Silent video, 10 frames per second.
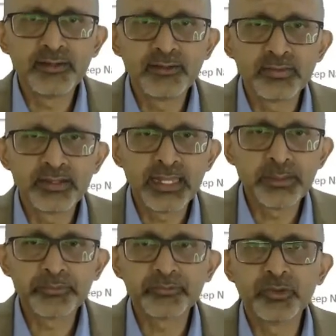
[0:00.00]
with
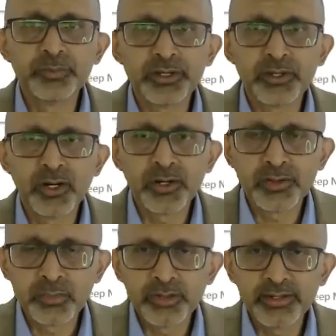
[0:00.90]
laparoscopic or
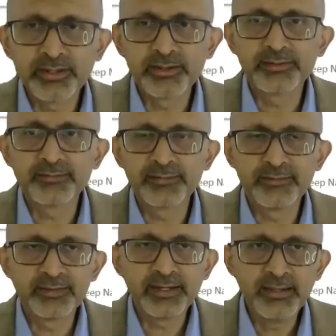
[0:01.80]
robotic
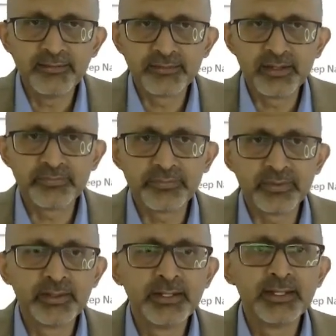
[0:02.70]
surgery instead of
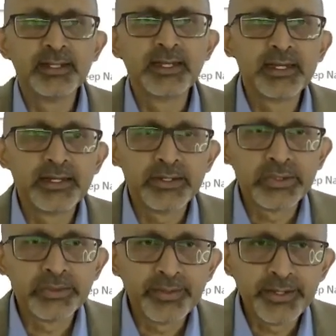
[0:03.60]

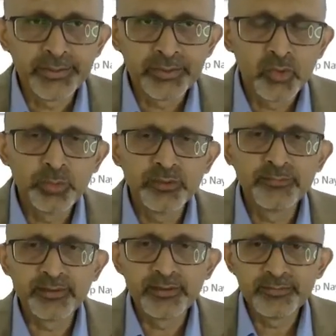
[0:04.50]
open
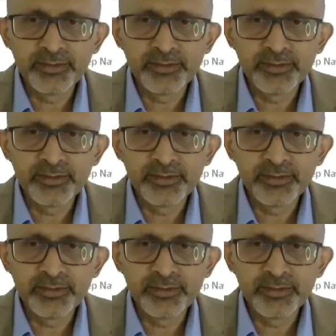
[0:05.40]
surgery.